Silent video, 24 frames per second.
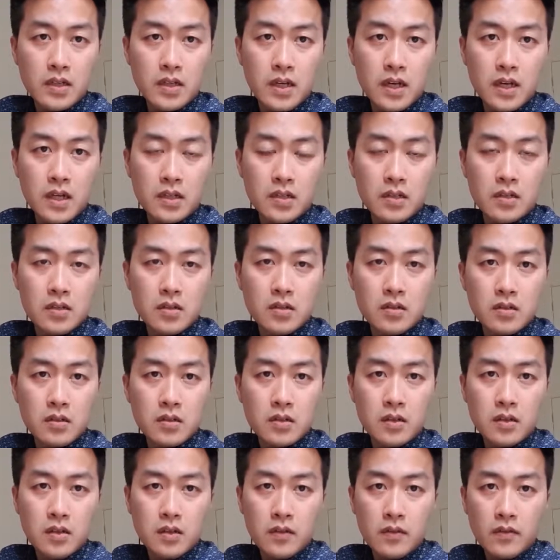that
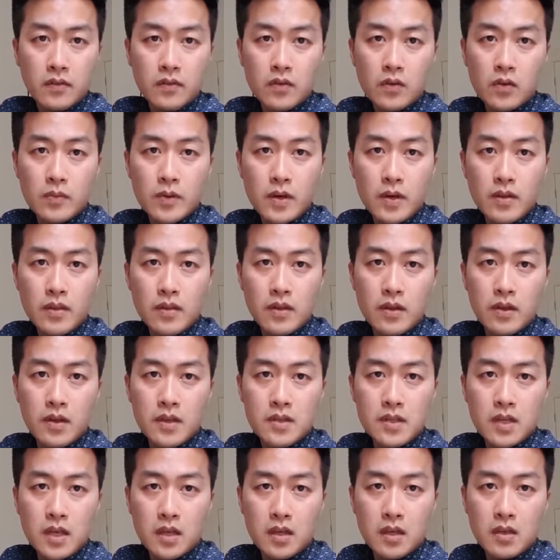for about 30
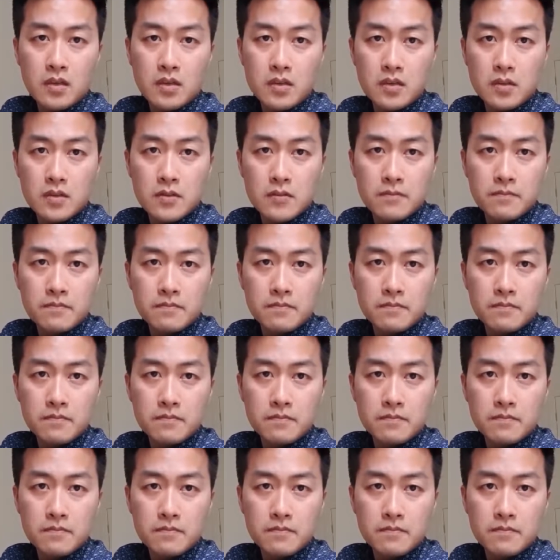seconds